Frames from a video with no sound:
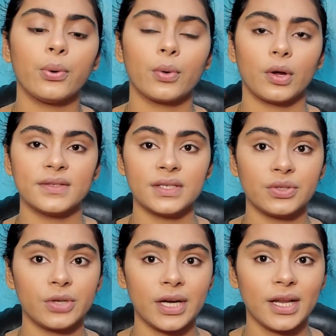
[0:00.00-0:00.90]

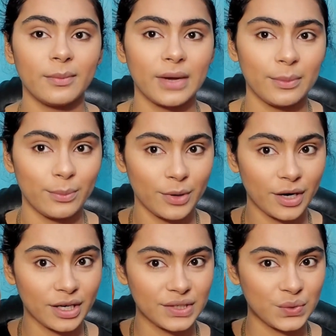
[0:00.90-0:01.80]
Concentrating my
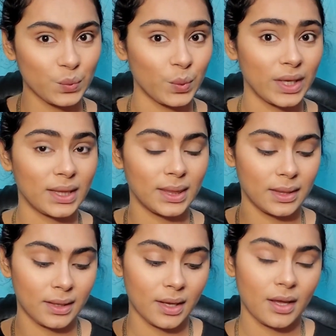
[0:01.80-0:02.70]
brush
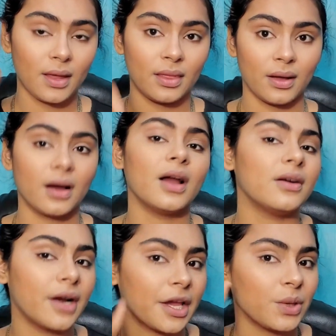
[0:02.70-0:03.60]
with the
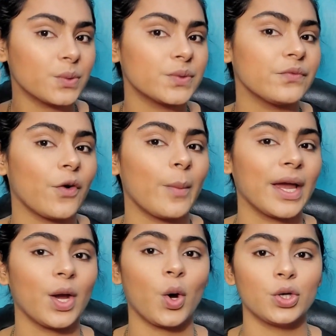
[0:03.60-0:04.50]
color I use for
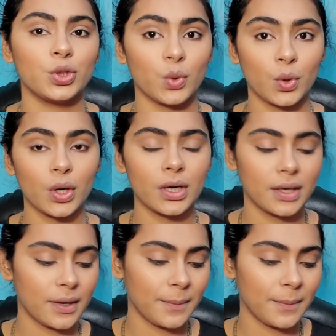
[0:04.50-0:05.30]
my contour.